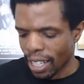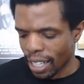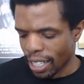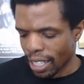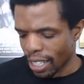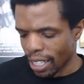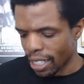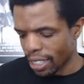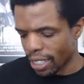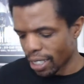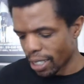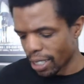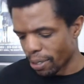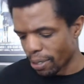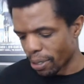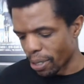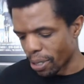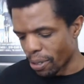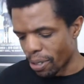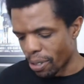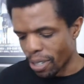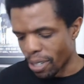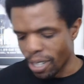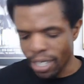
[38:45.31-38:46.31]
Let's see what's
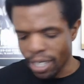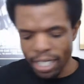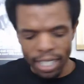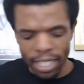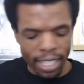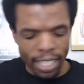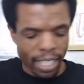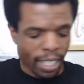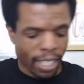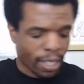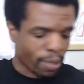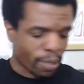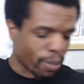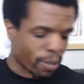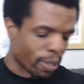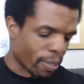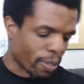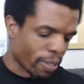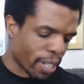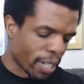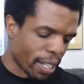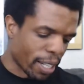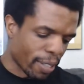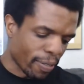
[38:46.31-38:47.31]
going on in this one,
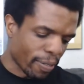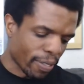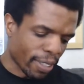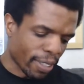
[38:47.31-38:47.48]
right?